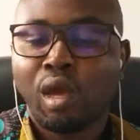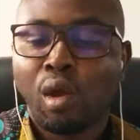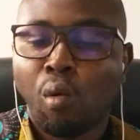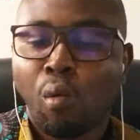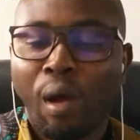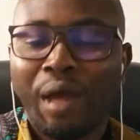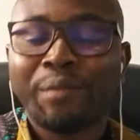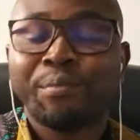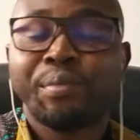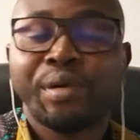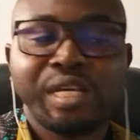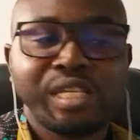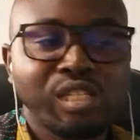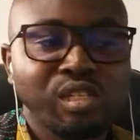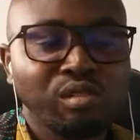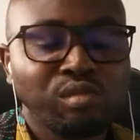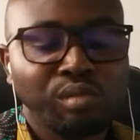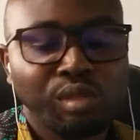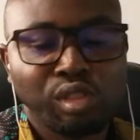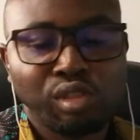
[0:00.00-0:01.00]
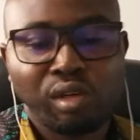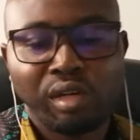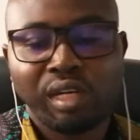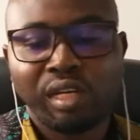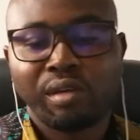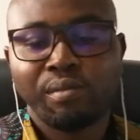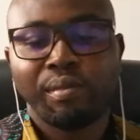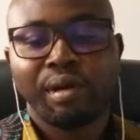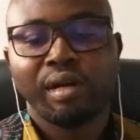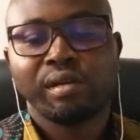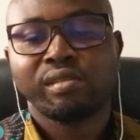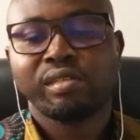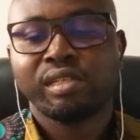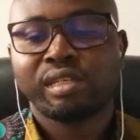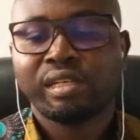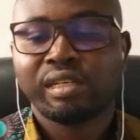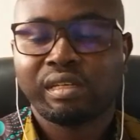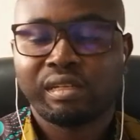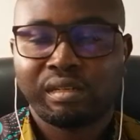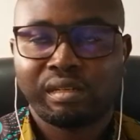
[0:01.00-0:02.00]
one person will be talking about
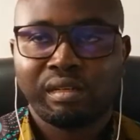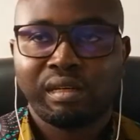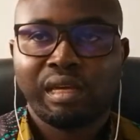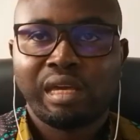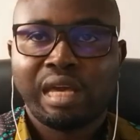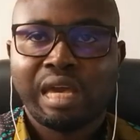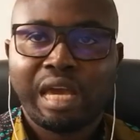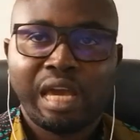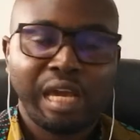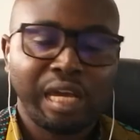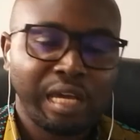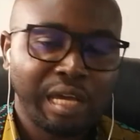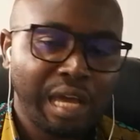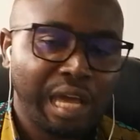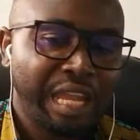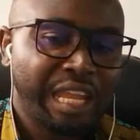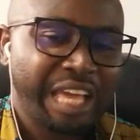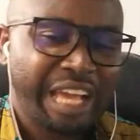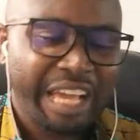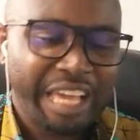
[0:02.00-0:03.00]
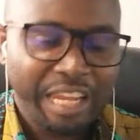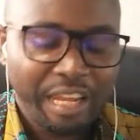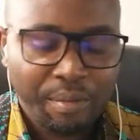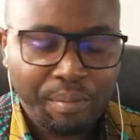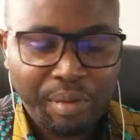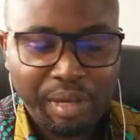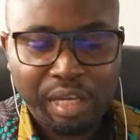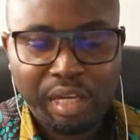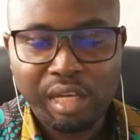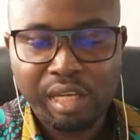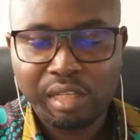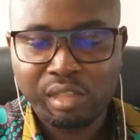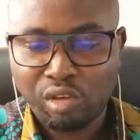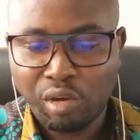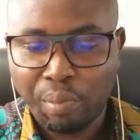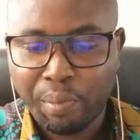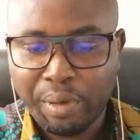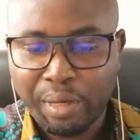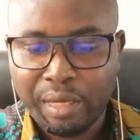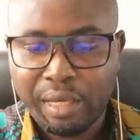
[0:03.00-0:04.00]
an academic
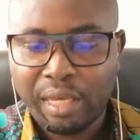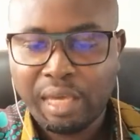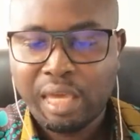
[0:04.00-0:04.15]
topic.